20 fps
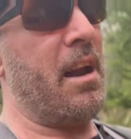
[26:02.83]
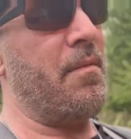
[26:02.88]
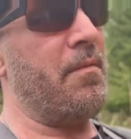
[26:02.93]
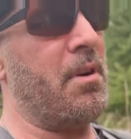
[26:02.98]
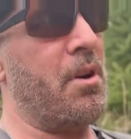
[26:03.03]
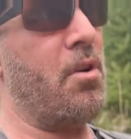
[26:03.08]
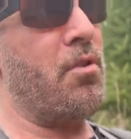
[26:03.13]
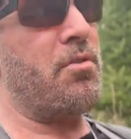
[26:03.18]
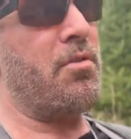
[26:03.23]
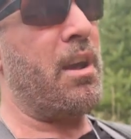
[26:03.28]
I'm
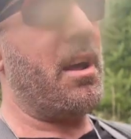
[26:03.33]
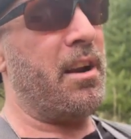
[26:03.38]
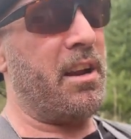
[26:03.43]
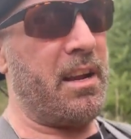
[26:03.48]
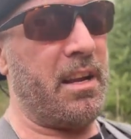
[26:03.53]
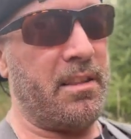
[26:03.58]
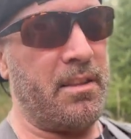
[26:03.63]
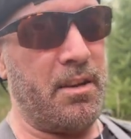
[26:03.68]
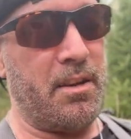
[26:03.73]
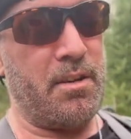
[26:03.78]
going to go try to
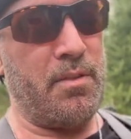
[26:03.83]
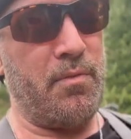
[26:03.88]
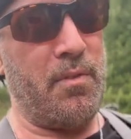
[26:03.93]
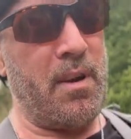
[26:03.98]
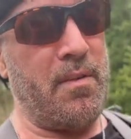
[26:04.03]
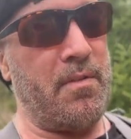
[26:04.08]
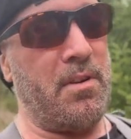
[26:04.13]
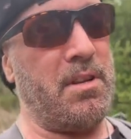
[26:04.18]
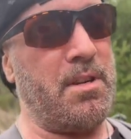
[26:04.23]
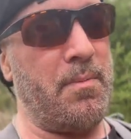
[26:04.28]
get to this
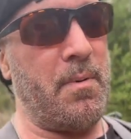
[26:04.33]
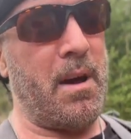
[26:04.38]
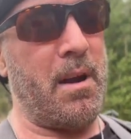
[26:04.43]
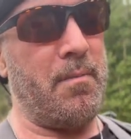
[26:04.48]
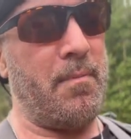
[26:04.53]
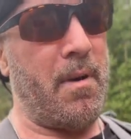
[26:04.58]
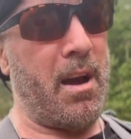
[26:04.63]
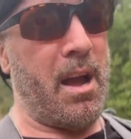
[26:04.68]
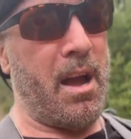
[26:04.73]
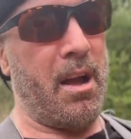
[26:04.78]
river. It's about a
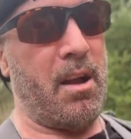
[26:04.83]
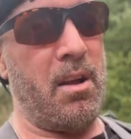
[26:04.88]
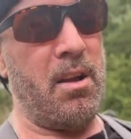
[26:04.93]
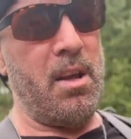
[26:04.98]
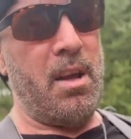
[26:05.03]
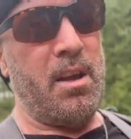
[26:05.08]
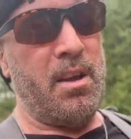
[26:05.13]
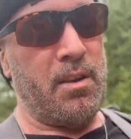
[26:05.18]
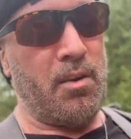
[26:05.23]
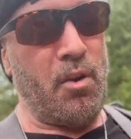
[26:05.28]
mile.
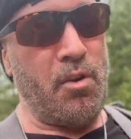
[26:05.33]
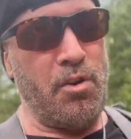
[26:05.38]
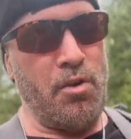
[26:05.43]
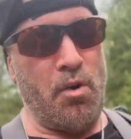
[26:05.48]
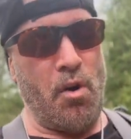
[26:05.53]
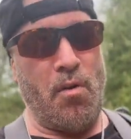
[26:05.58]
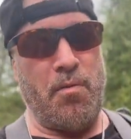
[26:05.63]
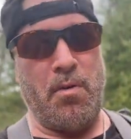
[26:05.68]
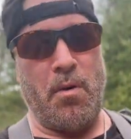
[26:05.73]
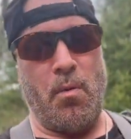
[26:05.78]
Go, you
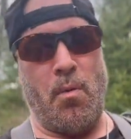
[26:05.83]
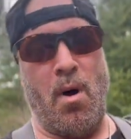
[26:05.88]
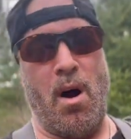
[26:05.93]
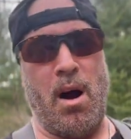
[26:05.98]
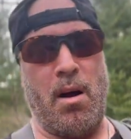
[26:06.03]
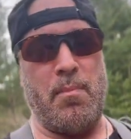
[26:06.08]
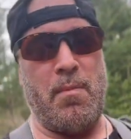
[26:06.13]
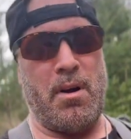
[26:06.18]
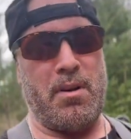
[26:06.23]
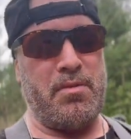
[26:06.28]
go for a
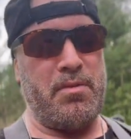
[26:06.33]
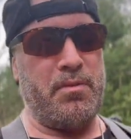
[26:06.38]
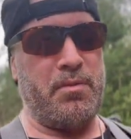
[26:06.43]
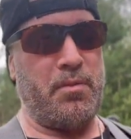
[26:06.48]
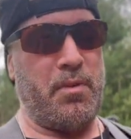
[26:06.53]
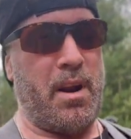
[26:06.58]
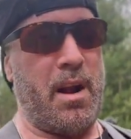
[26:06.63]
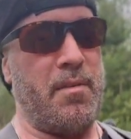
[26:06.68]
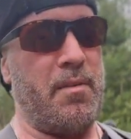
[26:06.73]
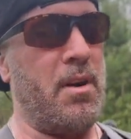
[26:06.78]
walk, mushrooms,
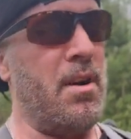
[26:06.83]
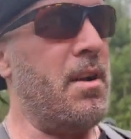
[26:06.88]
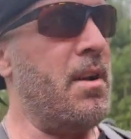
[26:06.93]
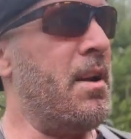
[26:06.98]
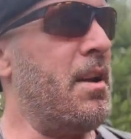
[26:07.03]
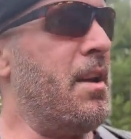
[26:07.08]
whatever.